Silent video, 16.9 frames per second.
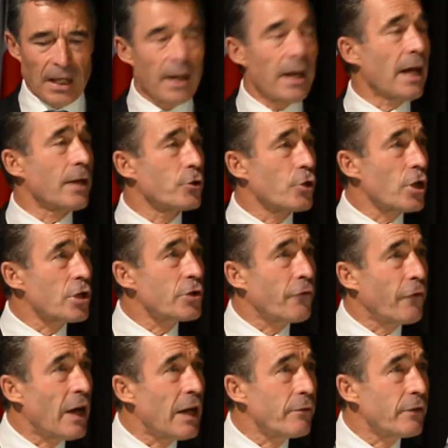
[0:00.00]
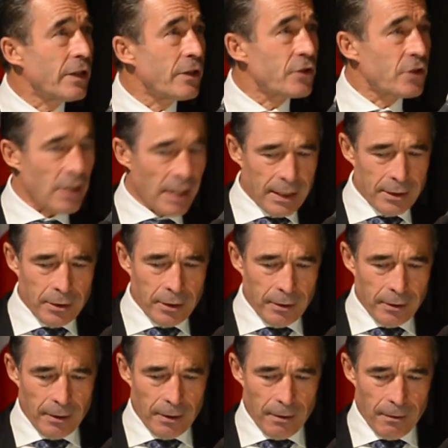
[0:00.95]
And just 5 years later,
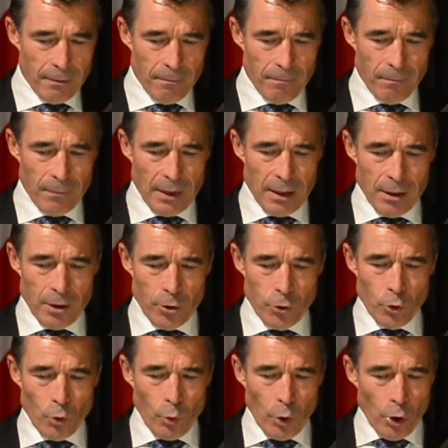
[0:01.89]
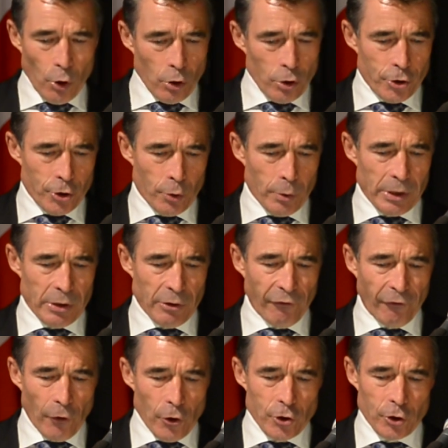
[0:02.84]
you were also in the
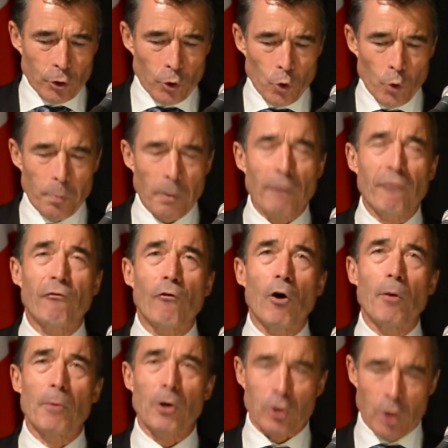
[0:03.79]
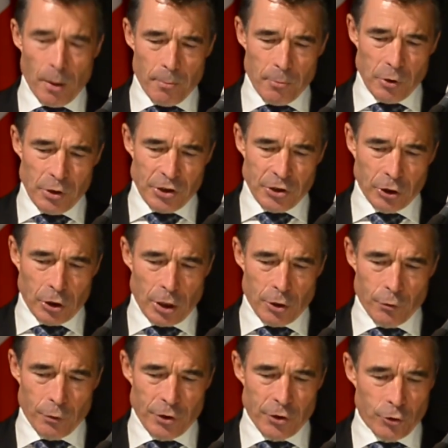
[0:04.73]
first group of former communist
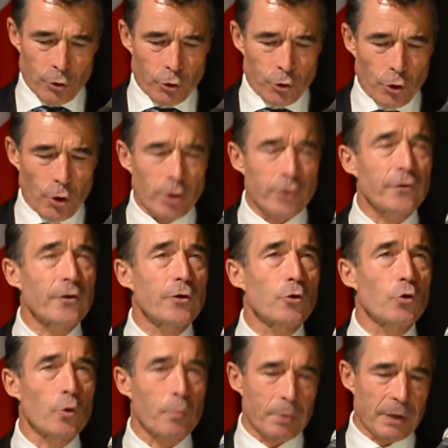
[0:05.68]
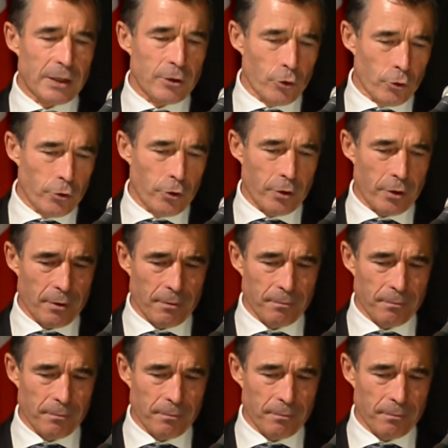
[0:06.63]
countries to join the European Union.